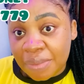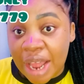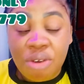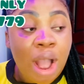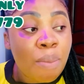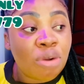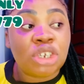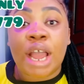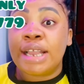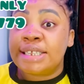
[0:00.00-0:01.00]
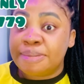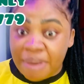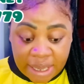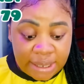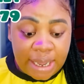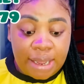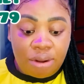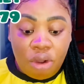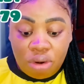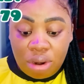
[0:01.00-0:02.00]
I know how much I spent in
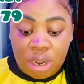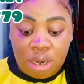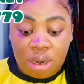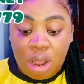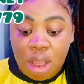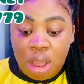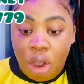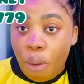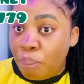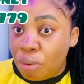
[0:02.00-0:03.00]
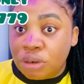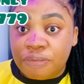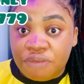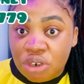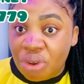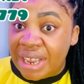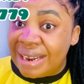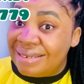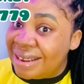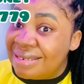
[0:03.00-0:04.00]
upload video in
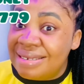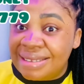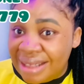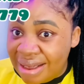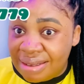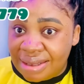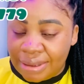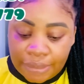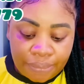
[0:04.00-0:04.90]
a day these days.